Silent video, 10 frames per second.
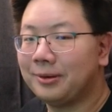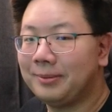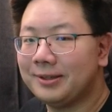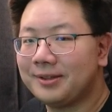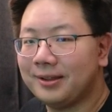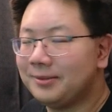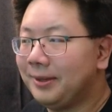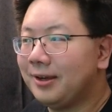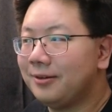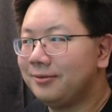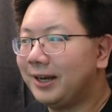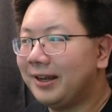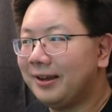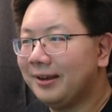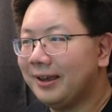placing the speaker
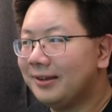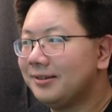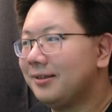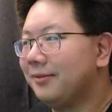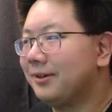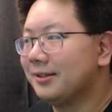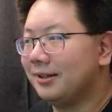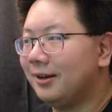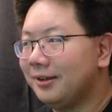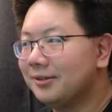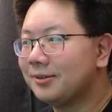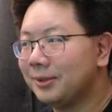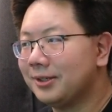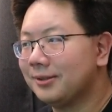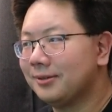right against the first audience,
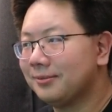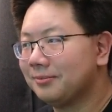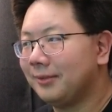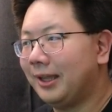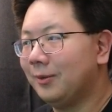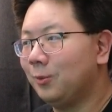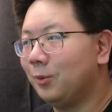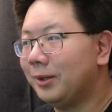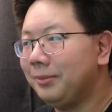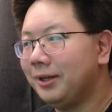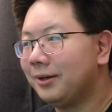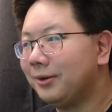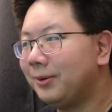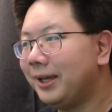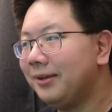which is at 1 meter
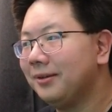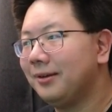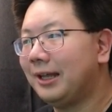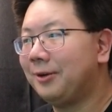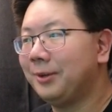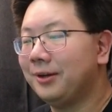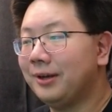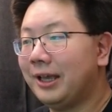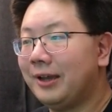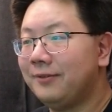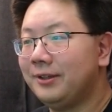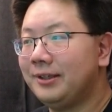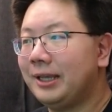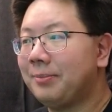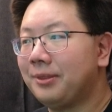away. Now we only have a
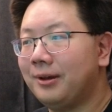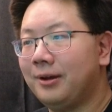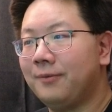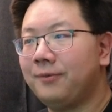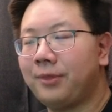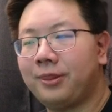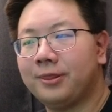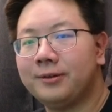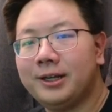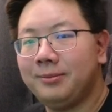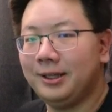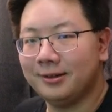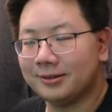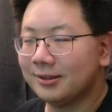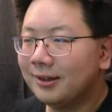depth of 3
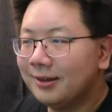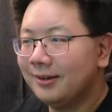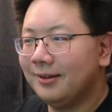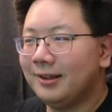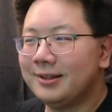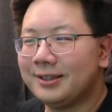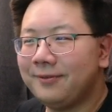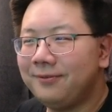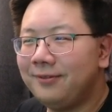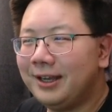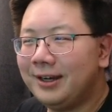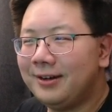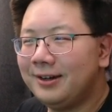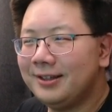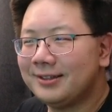meters. That is a
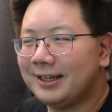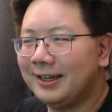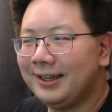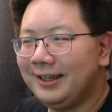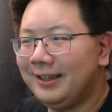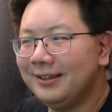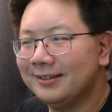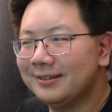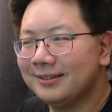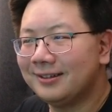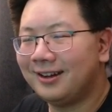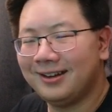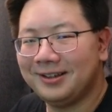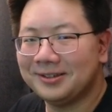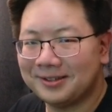very tiny
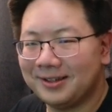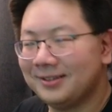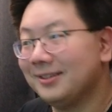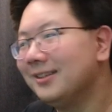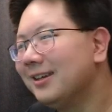audience size.